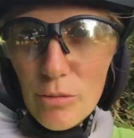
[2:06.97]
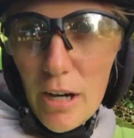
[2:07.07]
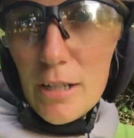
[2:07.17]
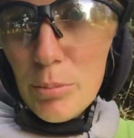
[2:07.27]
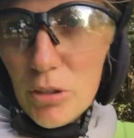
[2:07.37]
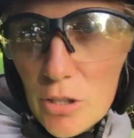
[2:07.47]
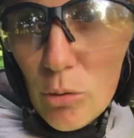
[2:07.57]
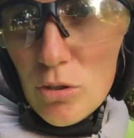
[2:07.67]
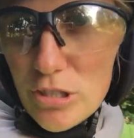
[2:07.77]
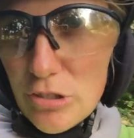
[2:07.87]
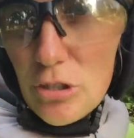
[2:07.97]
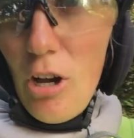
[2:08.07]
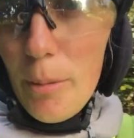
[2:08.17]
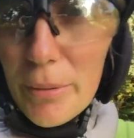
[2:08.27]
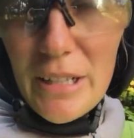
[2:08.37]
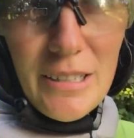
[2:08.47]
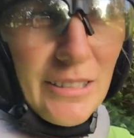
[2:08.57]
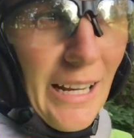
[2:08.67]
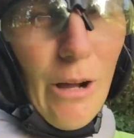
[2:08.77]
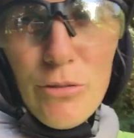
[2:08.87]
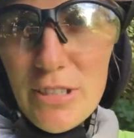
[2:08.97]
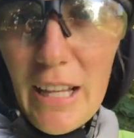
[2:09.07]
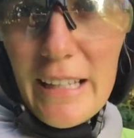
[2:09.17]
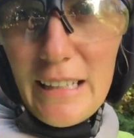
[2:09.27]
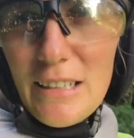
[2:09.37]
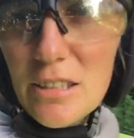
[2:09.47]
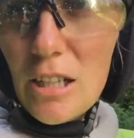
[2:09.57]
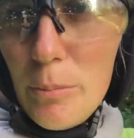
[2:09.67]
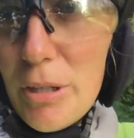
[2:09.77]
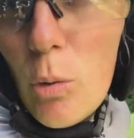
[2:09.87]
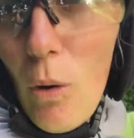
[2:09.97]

rideable on horses or not, but it sounds like it's gonna be